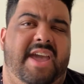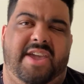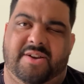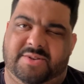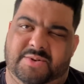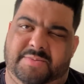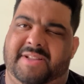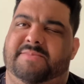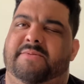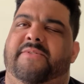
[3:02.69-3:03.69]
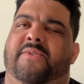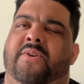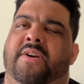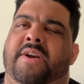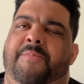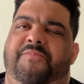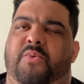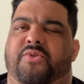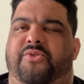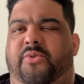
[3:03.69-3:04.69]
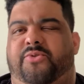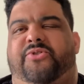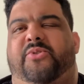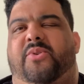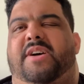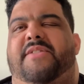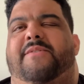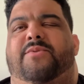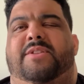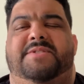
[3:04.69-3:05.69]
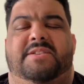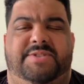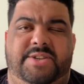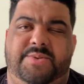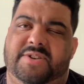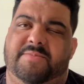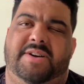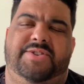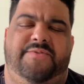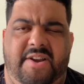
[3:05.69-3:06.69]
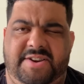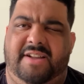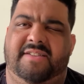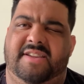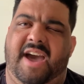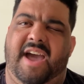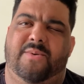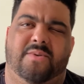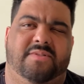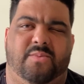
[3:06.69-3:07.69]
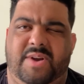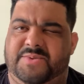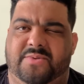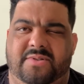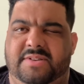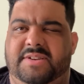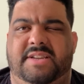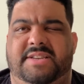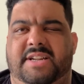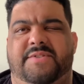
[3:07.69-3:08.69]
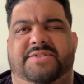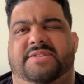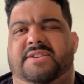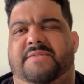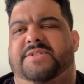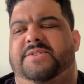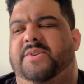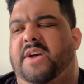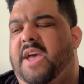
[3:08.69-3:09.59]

He also is responsible for the Winter Soldier storyline that everyone loves in the MCU so much. Very talented guy. Worked on Westworld and television stuff too.